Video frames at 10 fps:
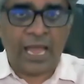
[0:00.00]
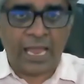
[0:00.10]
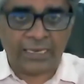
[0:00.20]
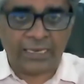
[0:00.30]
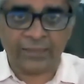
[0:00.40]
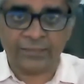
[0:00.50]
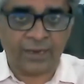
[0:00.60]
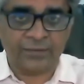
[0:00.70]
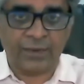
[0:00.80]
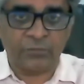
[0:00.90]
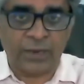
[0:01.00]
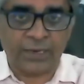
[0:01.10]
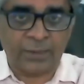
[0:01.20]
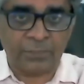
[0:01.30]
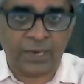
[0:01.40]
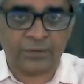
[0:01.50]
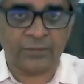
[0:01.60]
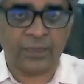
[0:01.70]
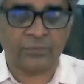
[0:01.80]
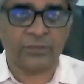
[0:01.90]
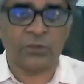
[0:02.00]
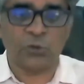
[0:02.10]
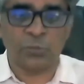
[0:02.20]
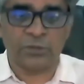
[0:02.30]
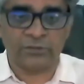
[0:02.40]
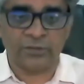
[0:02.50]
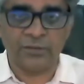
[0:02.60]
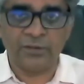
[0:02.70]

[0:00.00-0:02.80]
I like that and I welcome that in the FCDO merger.